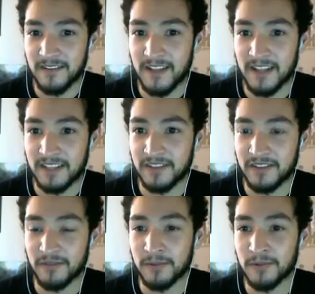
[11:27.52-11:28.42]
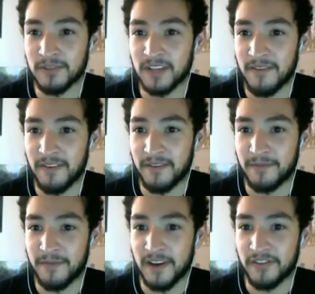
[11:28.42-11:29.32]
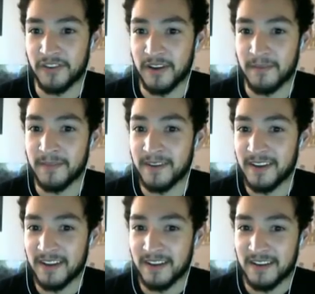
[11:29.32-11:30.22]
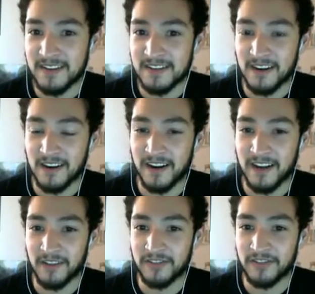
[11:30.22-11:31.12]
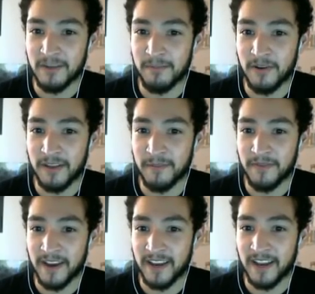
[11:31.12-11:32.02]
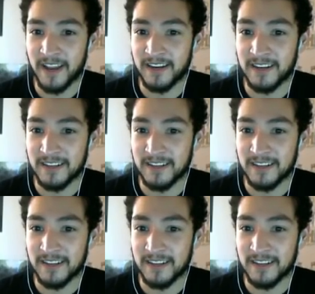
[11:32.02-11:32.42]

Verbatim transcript: That's just the rules of it. Finish him. Alright, I'll jump on him if I can.